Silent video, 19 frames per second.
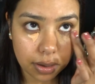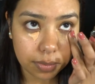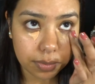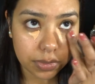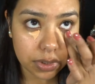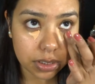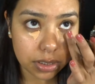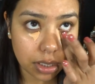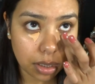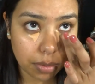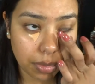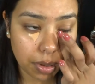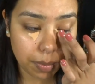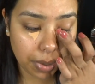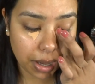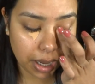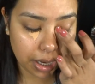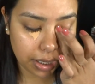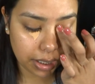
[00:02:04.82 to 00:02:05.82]
just going to be
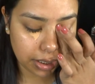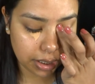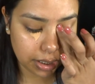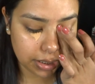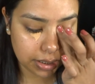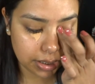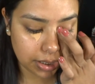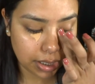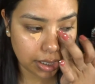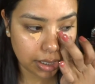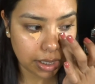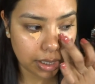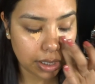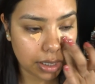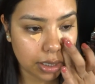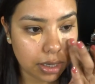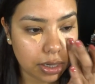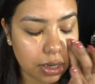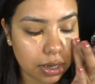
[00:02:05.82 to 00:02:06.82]
patting this
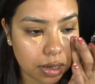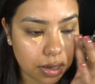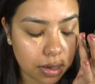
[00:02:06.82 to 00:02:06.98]
in.